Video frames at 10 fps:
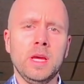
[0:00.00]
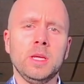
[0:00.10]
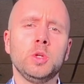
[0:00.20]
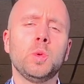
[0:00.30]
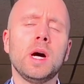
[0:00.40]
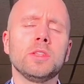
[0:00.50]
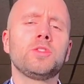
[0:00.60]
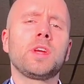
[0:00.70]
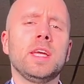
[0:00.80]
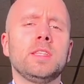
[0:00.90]
You want
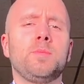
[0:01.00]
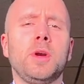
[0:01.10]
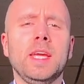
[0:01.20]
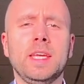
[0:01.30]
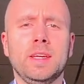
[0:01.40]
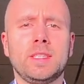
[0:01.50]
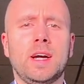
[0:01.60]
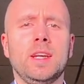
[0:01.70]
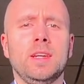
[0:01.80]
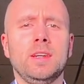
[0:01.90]
to get braking
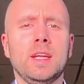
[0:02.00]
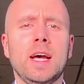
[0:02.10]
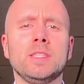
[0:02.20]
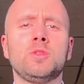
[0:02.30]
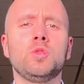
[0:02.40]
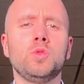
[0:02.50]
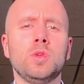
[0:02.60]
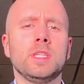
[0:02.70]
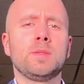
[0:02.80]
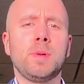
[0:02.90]
done as
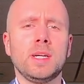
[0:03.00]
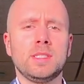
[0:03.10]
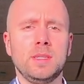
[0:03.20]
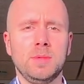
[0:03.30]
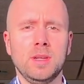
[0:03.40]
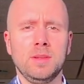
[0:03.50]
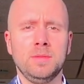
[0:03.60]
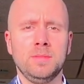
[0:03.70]
soon as possible.